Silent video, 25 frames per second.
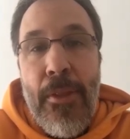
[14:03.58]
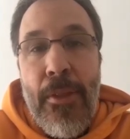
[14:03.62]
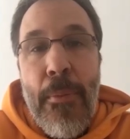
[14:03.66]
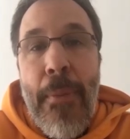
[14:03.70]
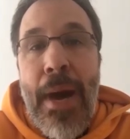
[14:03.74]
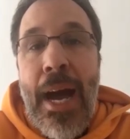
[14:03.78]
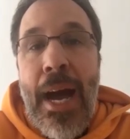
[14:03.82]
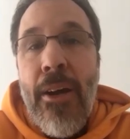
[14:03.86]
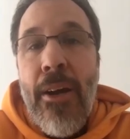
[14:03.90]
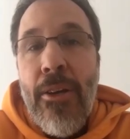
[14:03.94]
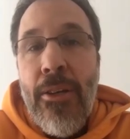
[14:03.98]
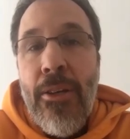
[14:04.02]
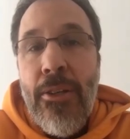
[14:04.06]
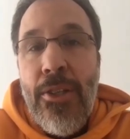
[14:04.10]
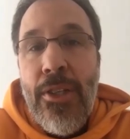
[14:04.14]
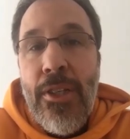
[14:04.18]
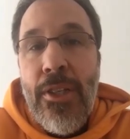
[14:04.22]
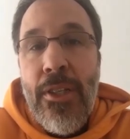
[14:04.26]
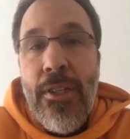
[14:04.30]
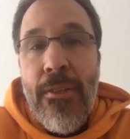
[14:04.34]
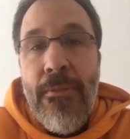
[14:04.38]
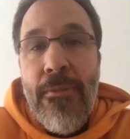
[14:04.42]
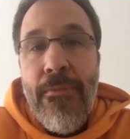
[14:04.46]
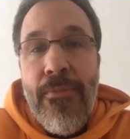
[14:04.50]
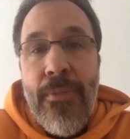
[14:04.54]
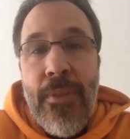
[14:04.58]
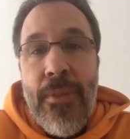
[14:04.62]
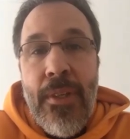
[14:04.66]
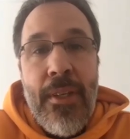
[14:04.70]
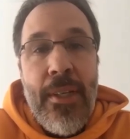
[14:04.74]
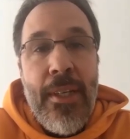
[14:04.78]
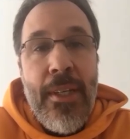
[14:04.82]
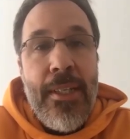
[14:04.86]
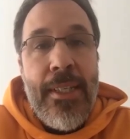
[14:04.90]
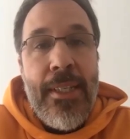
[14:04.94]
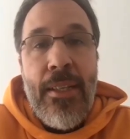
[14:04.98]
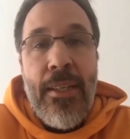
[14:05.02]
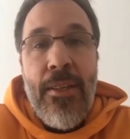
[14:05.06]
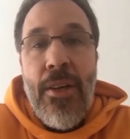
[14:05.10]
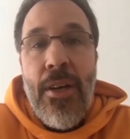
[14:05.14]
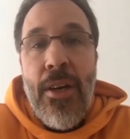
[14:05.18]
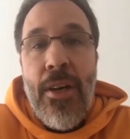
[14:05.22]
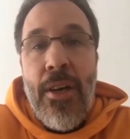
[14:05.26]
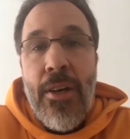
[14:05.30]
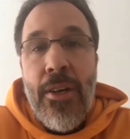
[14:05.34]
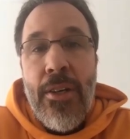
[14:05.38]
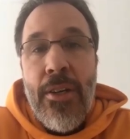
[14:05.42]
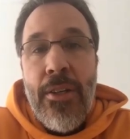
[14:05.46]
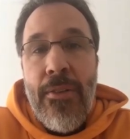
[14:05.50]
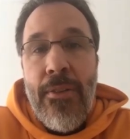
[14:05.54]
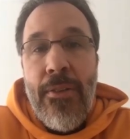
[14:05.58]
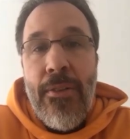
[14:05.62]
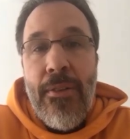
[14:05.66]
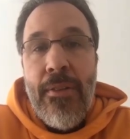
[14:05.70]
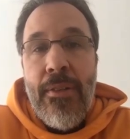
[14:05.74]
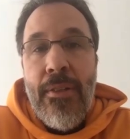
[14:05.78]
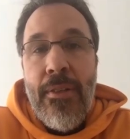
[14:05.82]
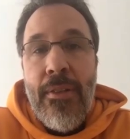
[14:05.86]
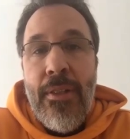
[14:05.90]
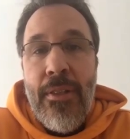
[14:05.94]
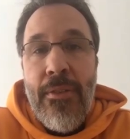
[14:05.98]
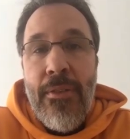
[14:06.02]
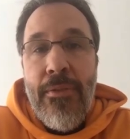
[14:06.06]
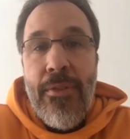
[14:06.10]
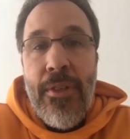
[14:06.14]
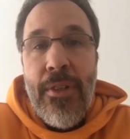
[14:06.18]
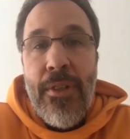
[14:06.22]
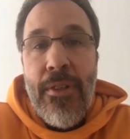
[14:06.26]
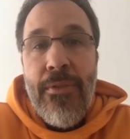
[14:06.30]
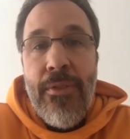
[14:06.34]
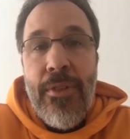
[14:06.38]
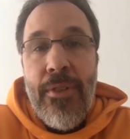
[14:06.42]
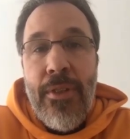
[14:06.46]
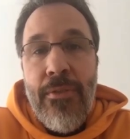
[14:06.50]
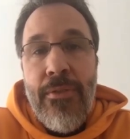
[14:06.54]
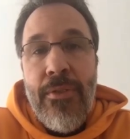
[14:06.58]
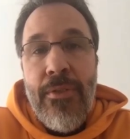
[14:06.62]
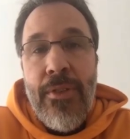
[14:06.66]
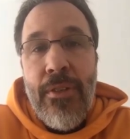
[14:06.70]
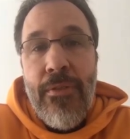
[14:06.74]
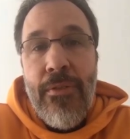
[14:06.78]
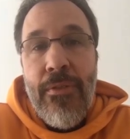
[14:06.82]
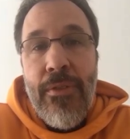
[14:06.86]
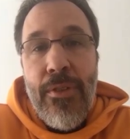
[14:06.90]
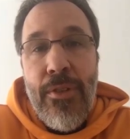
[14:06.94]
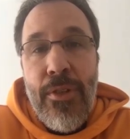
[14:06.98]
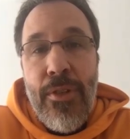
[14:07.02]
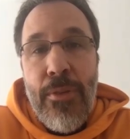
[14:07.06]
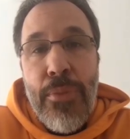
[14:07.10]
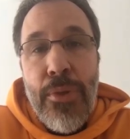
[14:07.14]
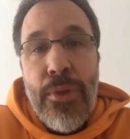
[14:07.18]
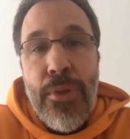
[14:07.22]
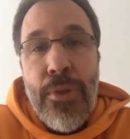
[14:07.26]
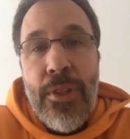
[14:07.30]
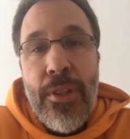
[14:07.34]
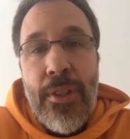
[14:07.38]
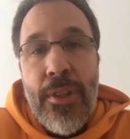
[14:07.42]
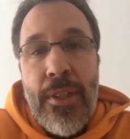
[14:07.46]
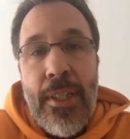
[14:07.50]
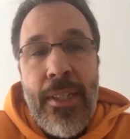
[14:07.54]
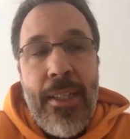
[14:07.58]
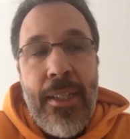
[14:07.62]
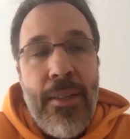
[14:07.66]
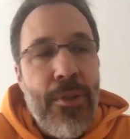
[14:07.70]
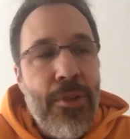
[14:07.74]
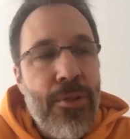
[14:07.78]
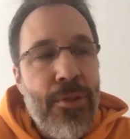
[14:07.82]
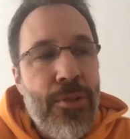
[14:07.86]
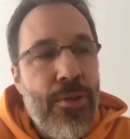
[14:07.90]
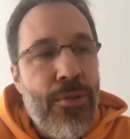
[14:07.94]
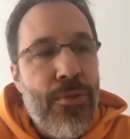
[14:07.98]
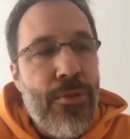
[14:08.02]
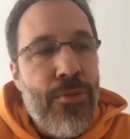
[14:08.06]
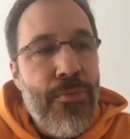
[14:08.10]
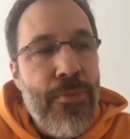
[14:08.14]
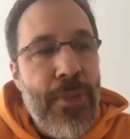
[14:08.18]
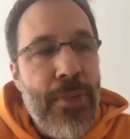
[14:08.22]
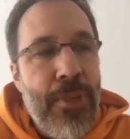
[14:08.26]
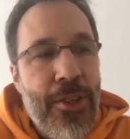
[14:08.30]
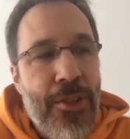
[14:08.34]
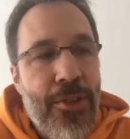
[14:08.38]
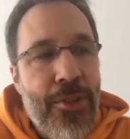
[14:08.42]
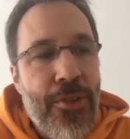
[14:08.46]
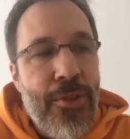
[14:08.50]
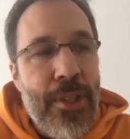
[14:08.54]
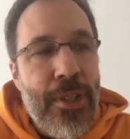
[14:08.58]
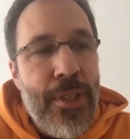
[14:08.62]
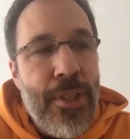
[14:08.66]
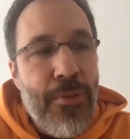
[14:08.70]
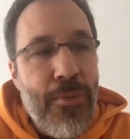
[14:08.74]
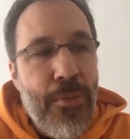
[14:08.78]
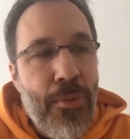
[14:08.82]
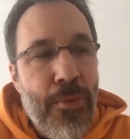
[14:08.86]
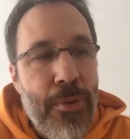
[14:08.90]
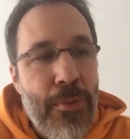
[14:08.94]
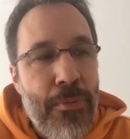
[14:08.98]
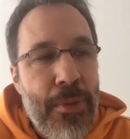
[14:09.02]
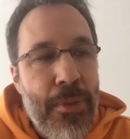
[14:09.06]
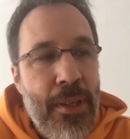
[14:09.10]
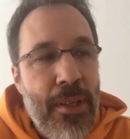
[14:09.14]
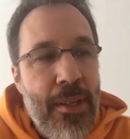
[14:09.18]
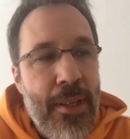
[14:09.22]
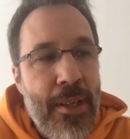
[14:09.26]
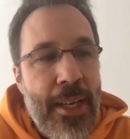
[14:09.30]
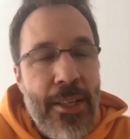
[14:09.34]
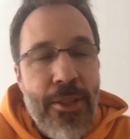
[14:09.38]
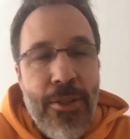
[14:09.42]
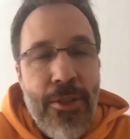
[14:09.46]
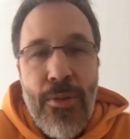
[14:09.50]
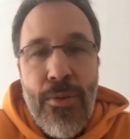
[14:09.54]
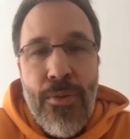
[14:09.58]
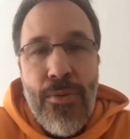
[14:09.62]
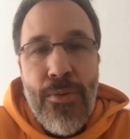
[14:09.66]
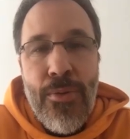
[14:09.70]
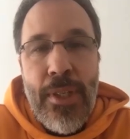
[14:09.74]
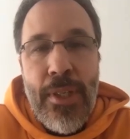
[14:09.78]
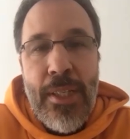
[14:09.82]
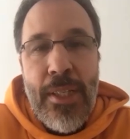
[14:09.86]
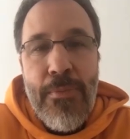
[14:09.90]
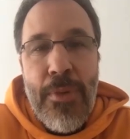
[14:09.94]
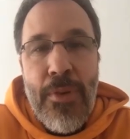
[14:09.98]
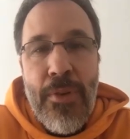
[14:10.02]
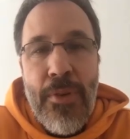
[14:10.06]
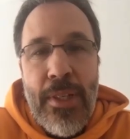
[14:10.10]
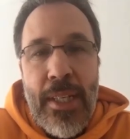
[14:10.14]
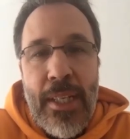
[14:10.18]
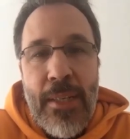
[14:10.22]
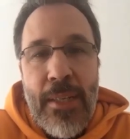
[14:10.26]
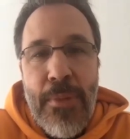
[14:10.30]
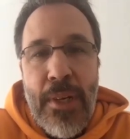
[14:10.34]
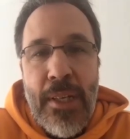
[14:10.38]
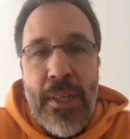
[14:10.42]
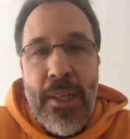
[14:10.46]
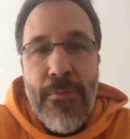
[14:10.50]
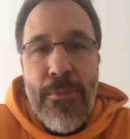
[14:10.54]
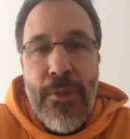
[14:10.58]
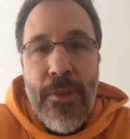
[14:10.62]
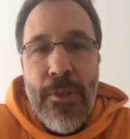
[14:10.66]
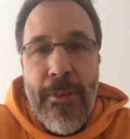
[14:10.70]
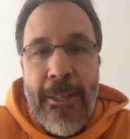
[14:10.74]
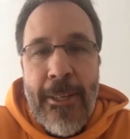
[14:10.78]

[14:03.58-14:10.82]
biology is at the heart of the book, and I wanted to make sure that we will be as close to the spirit as possible.